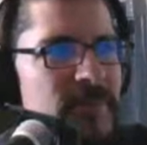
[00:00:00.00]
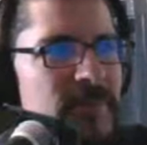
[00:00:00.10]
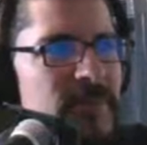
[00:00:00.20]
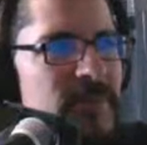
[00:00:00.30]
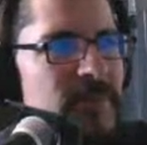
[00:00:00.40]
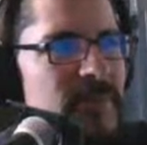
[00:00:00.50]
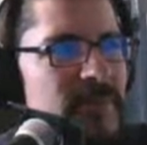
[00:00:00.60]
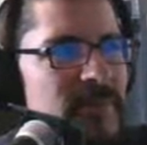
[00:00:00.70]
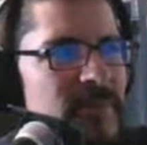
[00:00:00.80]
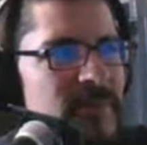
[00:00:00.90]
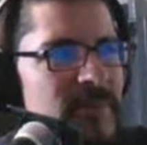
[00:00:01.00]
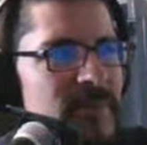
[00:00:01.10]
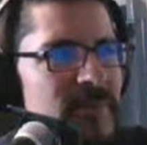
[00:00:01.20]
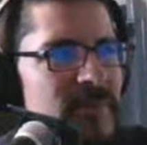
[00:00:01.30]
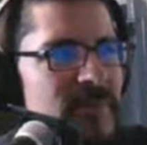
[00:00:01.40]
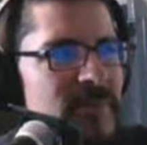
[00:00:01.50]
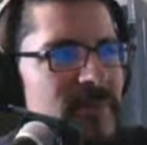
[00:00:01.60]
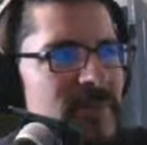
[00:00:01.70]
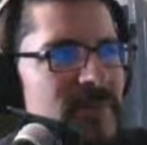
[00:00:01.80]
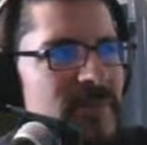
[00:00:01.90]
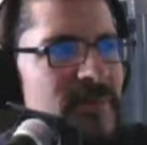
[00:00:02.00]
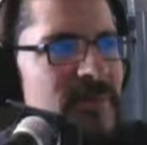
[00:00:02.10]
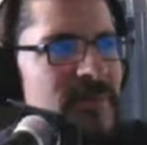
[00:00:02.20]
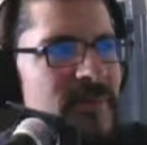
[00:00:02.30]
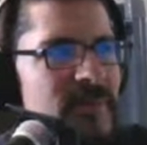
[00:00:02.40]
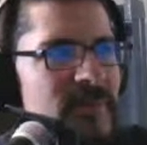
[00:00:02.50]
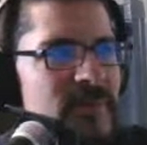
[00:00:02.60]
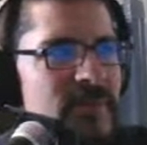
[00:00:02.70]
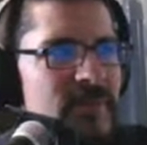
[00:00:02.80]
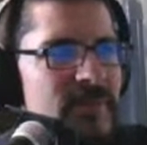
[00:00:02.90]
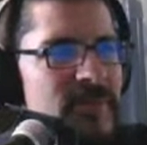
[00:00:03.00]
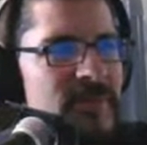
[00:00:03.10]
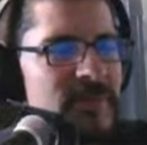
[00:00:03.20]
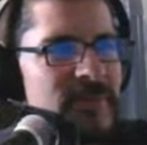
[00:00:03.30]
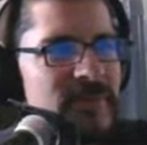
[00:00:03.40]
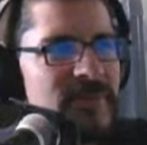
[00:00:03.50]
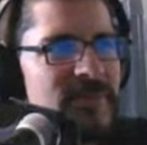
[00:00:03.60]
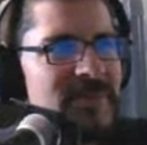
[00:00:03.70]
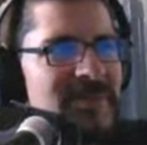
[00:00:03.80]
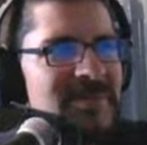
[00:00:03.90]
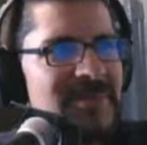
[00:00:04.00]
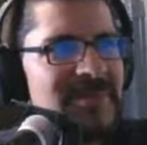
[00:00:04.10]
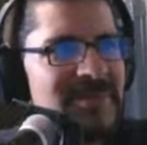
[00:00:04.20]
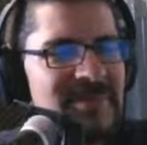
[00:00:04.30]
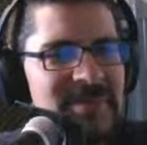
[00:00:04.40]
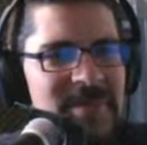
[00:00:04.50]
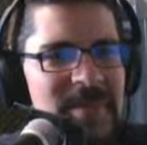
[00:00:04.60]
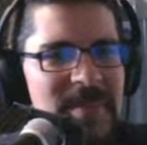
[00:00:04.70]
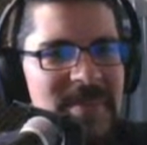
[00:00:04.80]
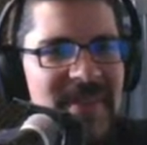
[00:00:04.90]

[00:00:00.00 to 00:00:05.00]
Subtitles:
Yeah, I'm very excited to lay the foundation for lots of stories to come.